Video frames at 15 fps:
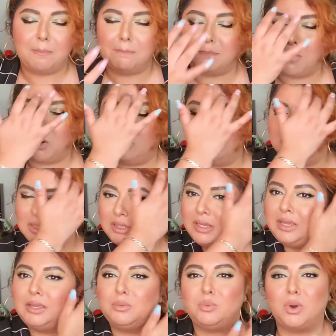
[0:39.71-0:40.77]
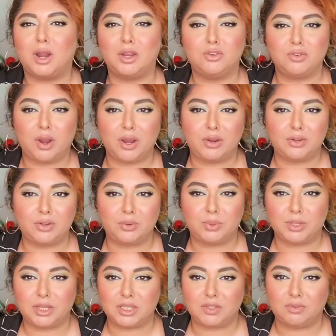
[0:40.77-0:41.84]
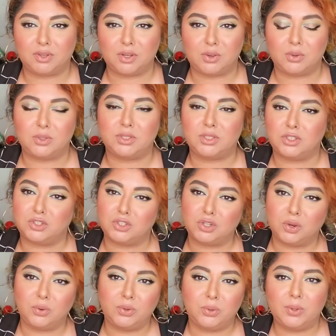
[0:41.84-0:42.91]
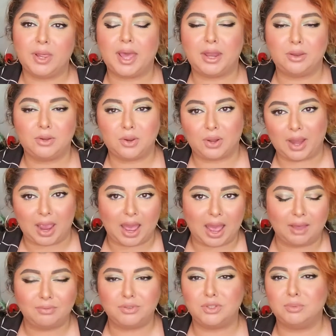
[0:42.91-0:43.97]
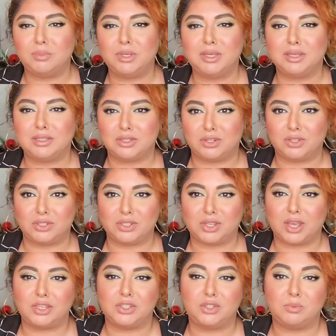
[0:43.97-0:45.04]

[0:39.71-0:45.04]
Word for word: mostly what I try to do with this video is to show you that you don't have to be a certain size